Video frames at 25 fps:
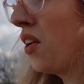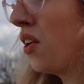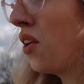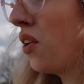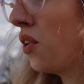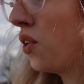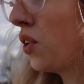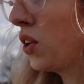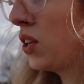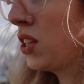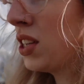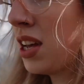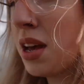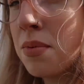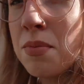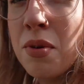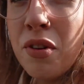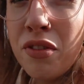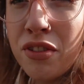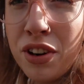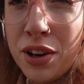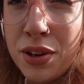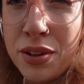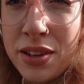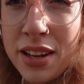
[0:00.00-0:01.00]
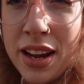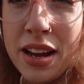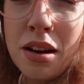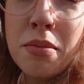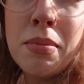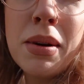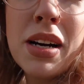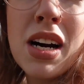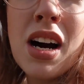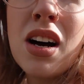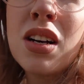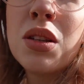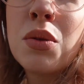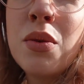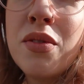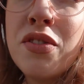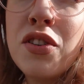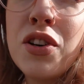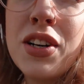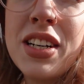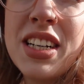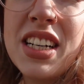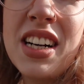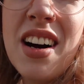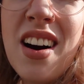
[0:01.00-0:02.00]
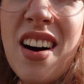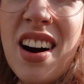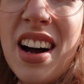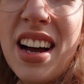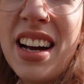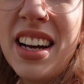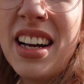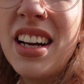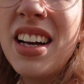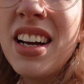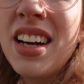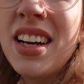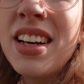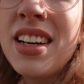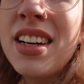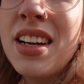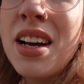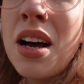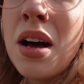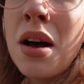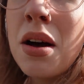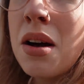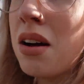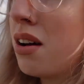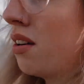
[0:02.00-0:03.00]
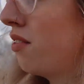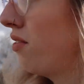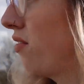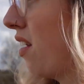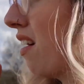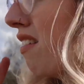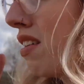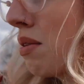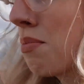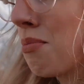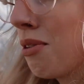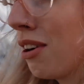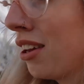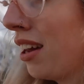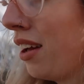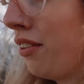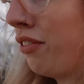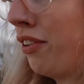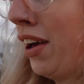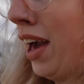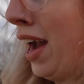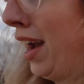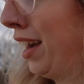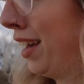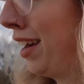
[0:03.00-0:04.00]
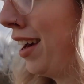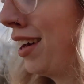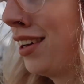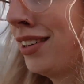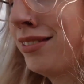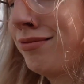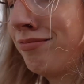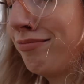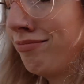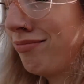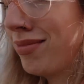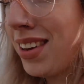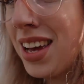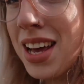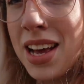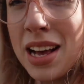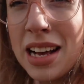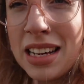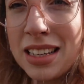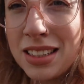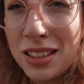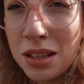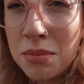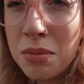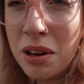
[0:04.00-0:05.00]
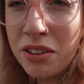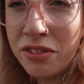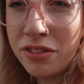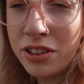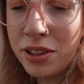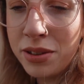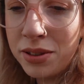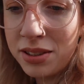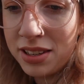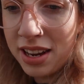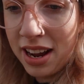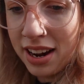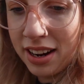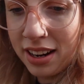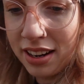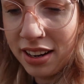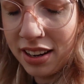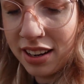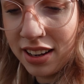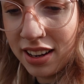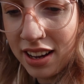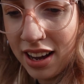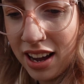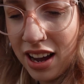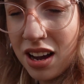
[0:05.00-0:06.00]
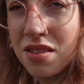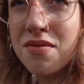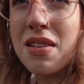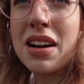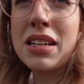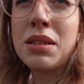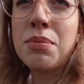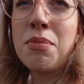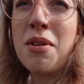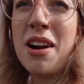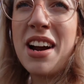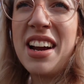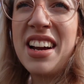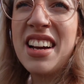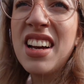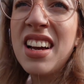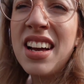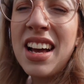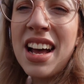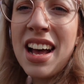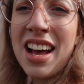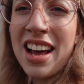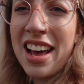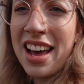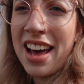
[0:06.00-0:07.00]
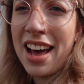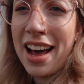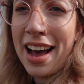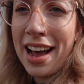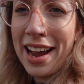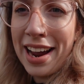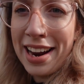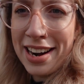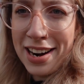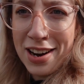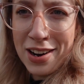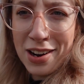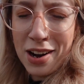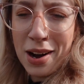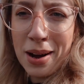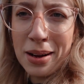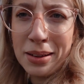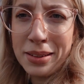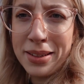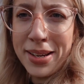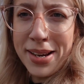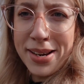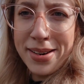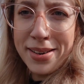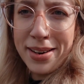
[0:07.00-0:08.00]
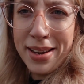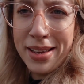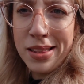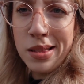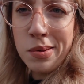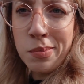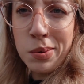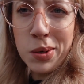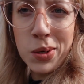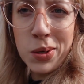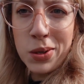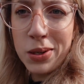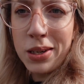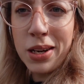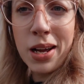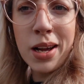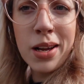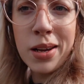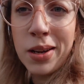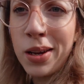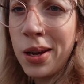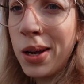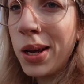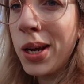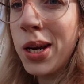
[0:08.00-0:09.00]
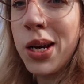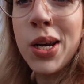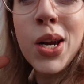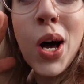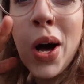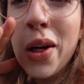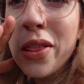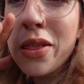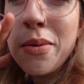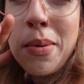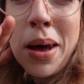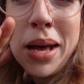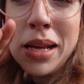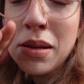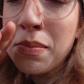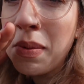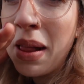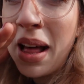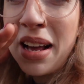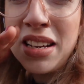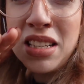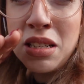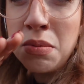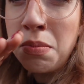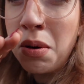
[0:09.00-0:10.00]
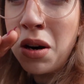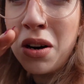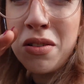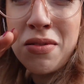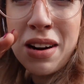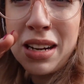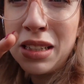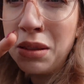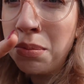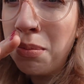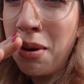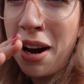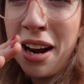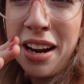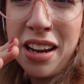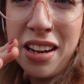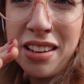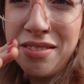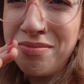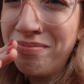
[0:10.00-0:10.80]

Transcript: autumn fruiting because we've already got a very prolific summer fruiting raspberry in our garden in the border. Not the best place to put a raspberry.